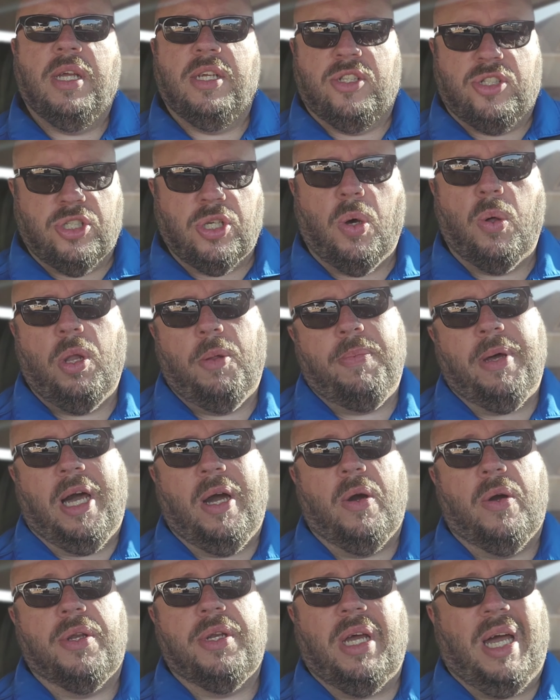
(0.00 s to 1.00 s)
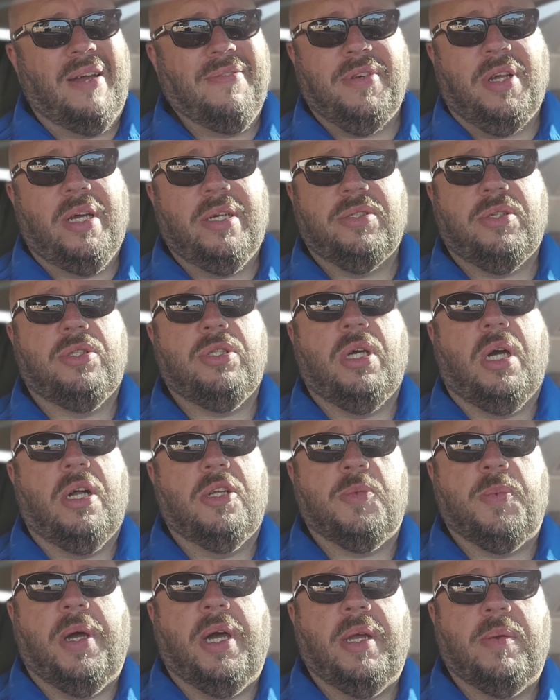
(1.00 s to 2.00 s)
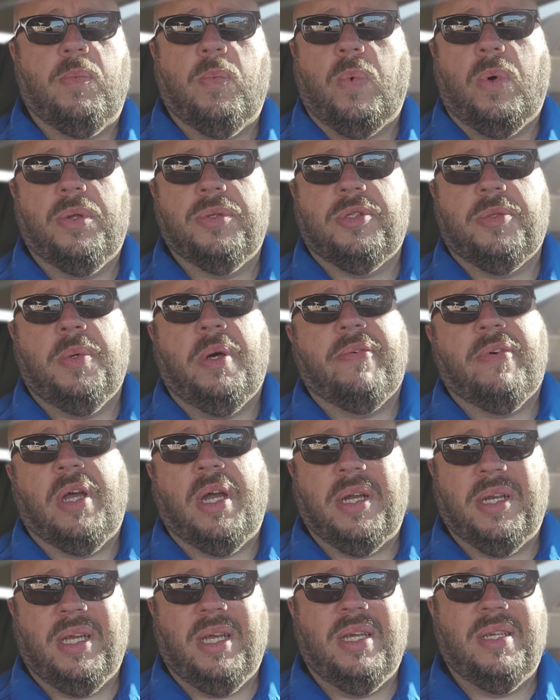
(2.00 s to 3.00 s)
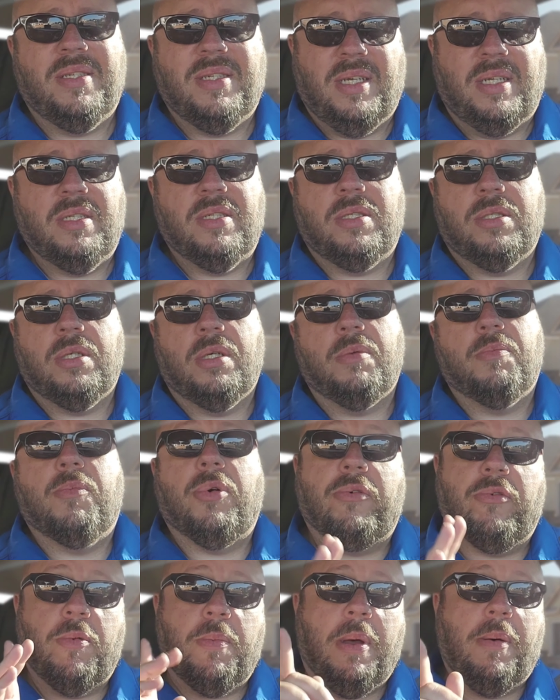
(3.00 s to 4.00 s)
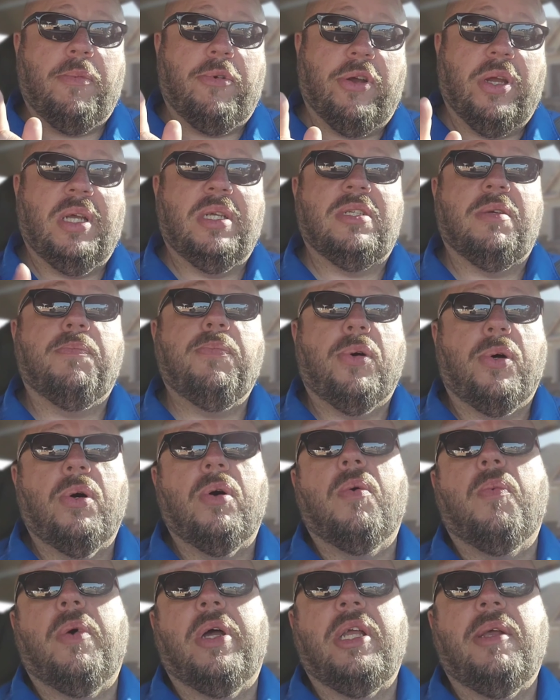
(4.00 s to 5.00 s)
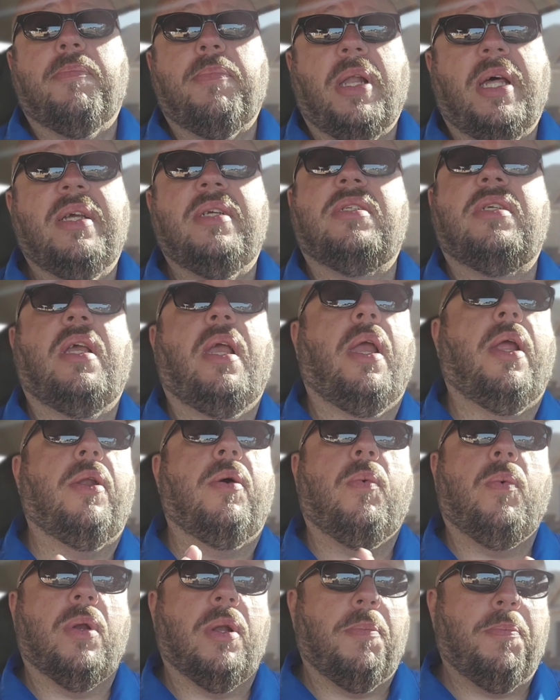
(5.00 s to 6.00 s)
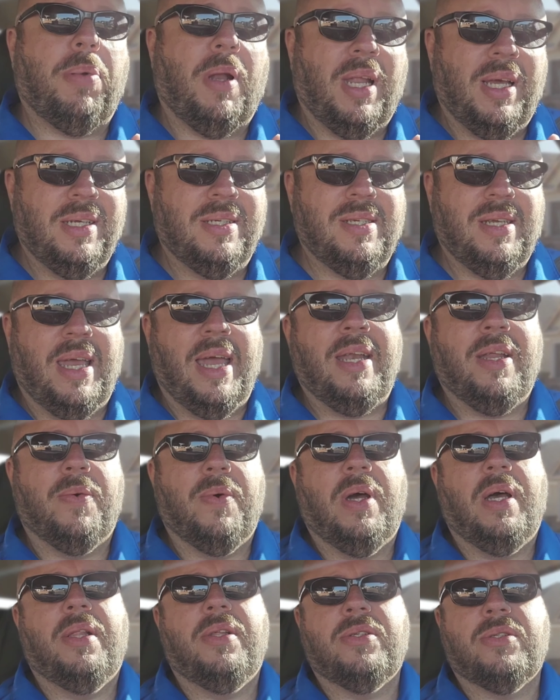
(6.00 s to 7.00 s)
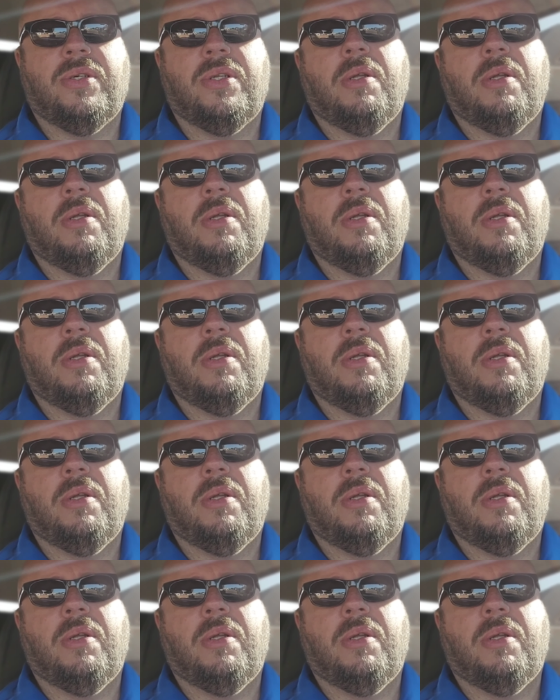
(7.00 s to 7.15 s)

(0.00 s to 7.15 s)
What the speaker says: Solar powered. I've not had to charge mine whatsoever, and it is in sun. But remember, it is important where you place it. You don't want to place it anywhere that's